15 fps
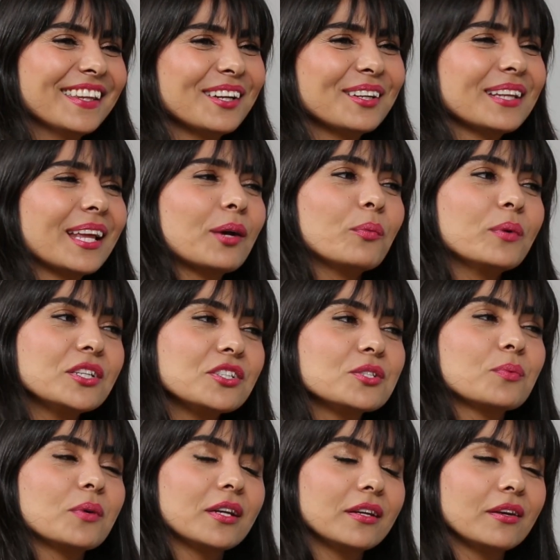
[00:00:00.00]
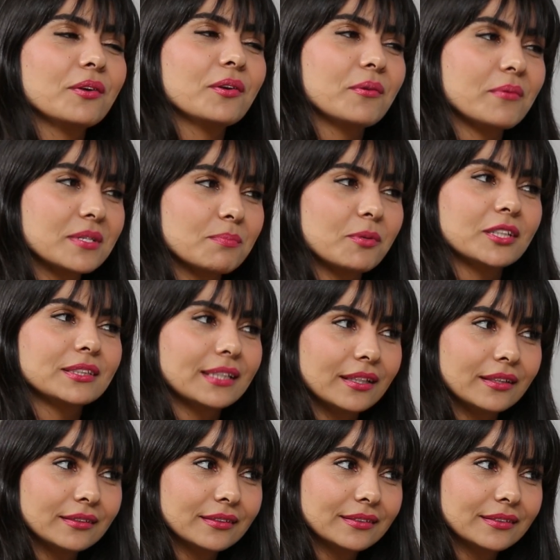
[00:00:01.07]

They're like, we just want to know you as Marcel.